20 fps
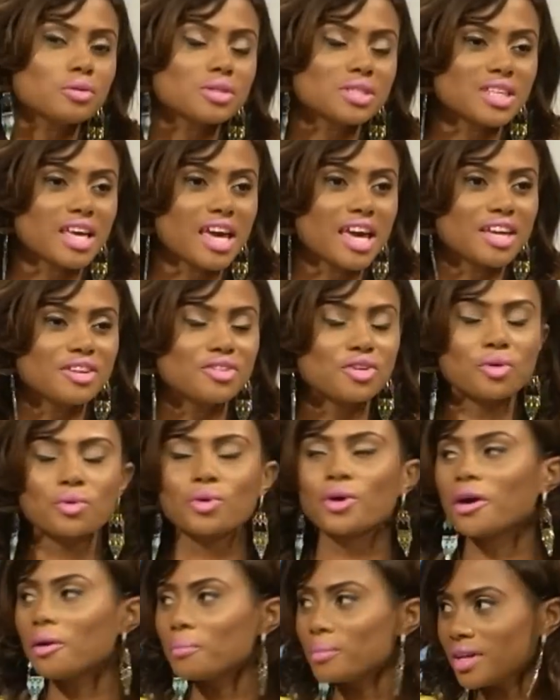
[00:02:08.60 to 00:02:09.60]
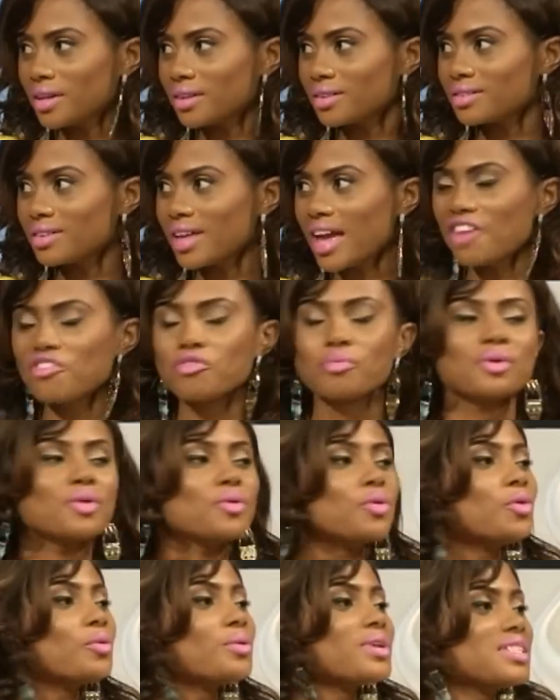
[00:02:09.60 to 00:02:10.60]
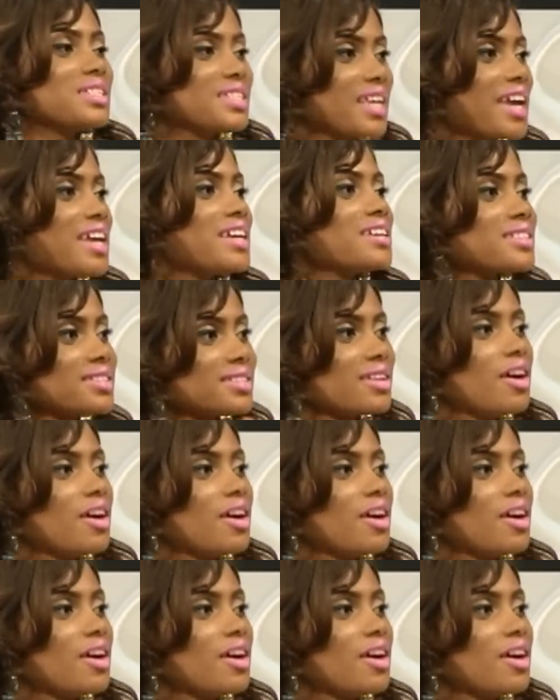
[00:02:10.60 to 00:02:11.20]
say no comment, everybody always takes,